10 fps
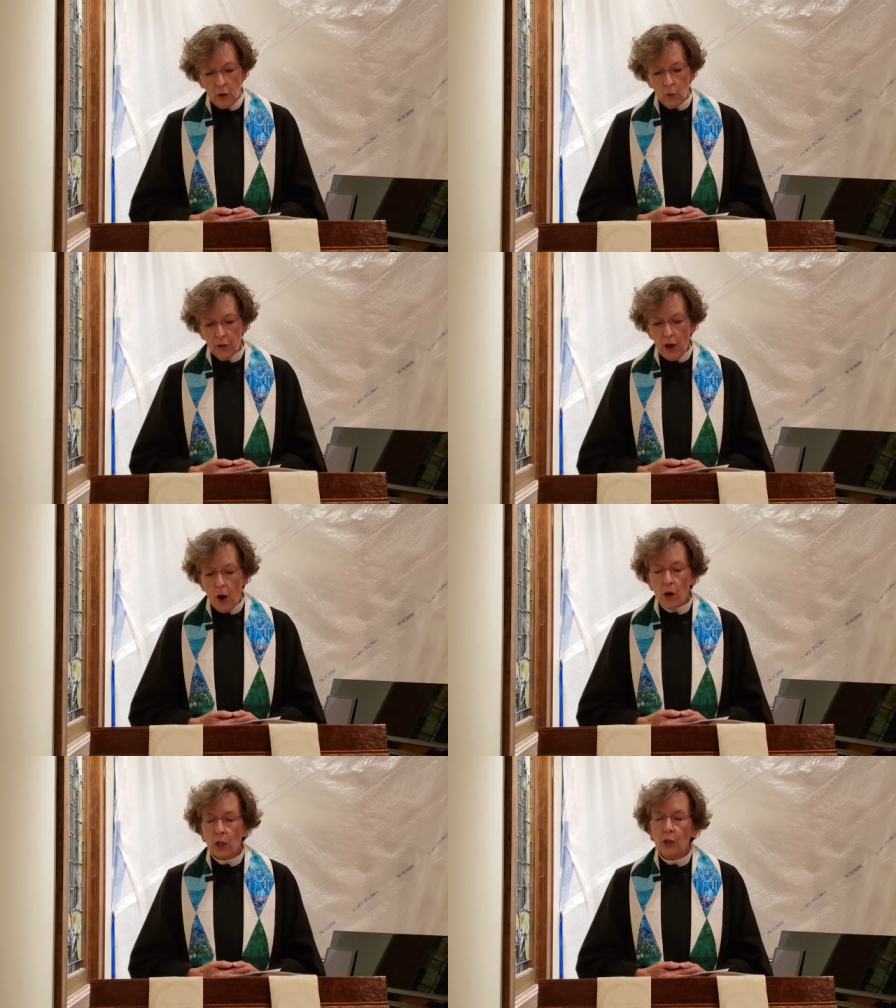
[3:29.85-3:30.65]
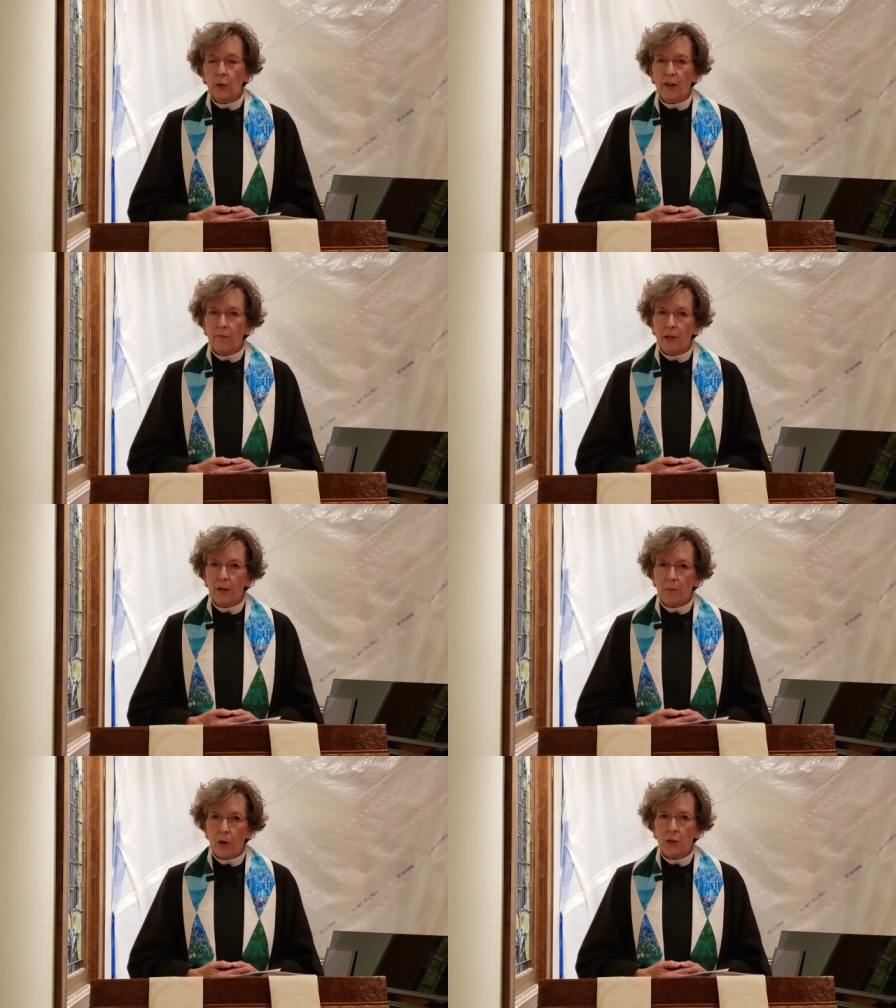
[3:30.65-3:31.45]
with all who have been
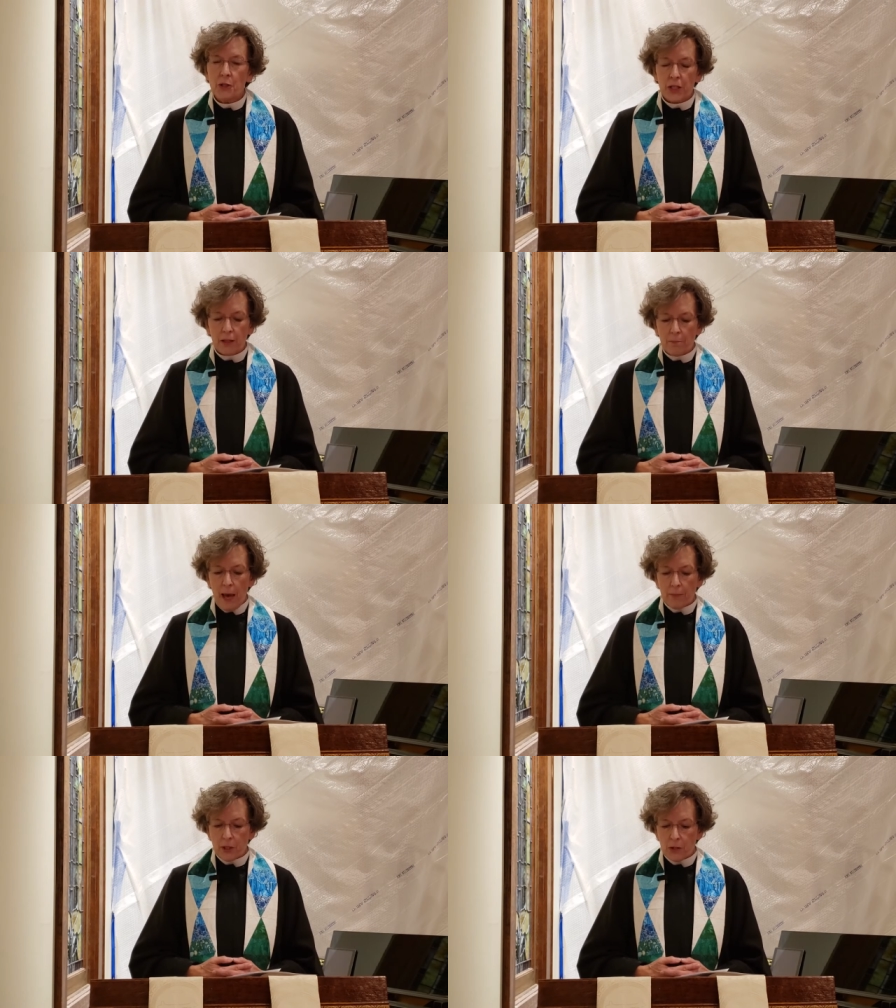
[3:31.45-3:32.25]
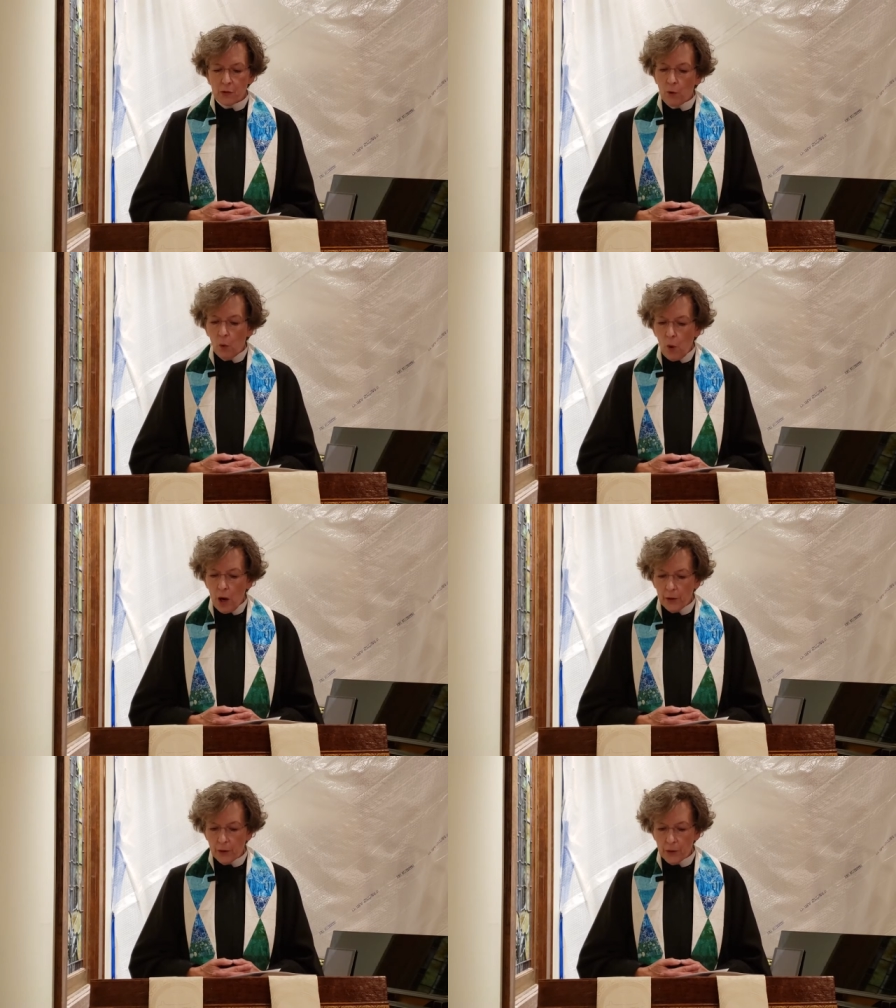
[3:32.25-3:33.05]
immersed in baptismal
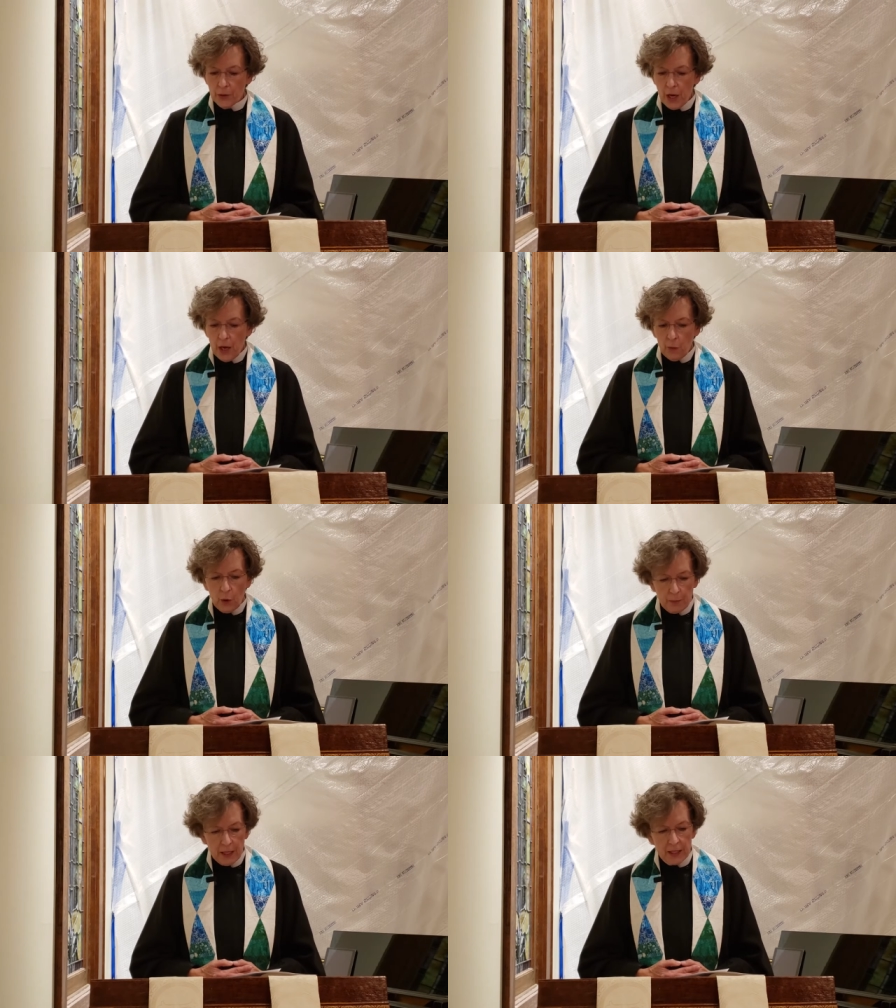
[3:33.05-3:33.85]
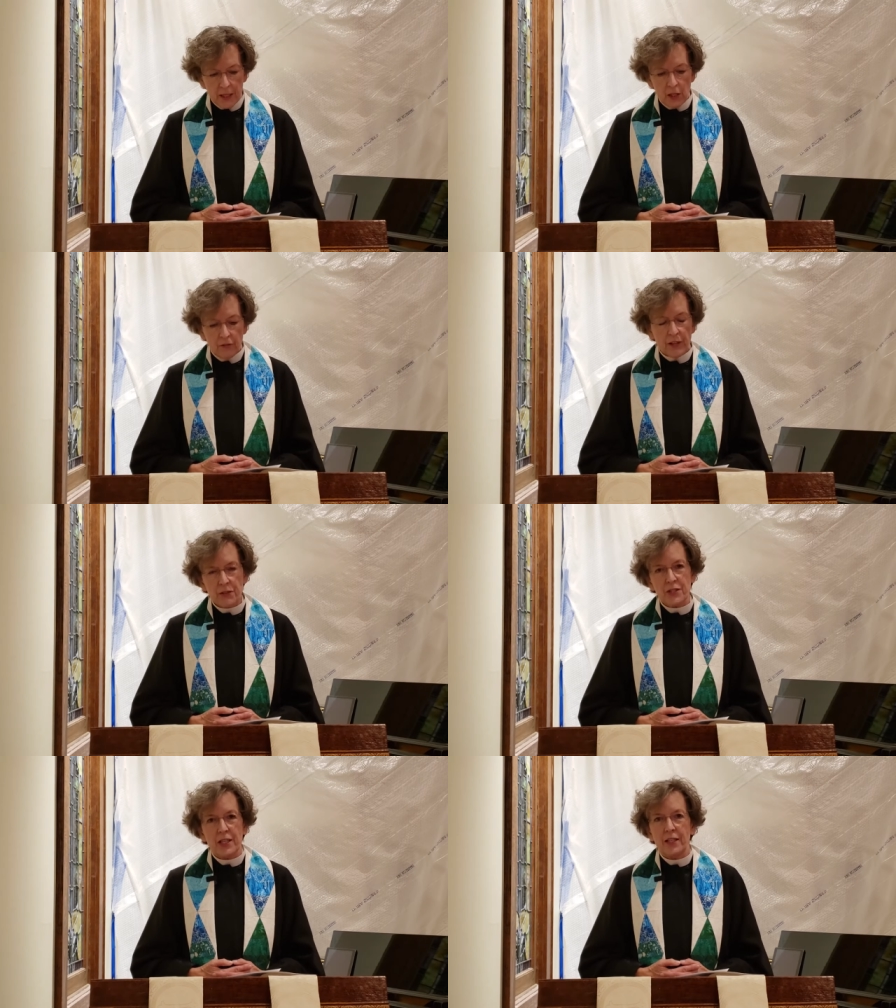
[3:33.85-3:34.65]
waters, repenting of
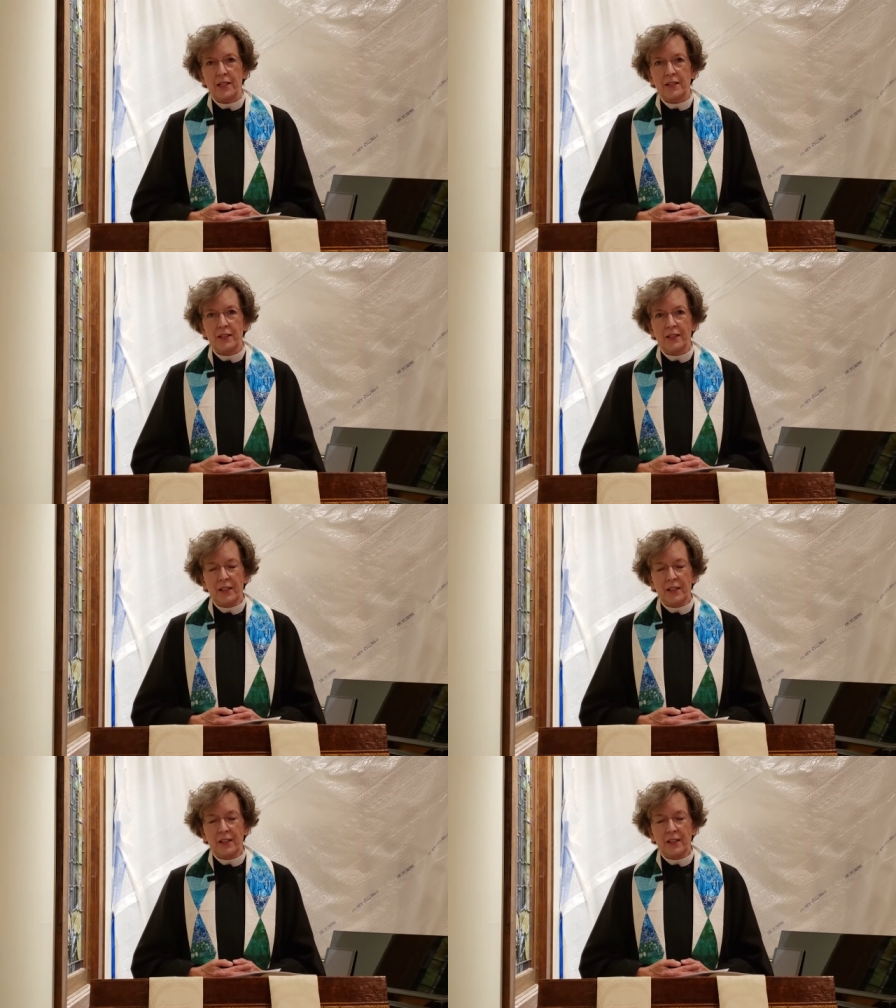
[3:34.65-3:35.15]
their sin.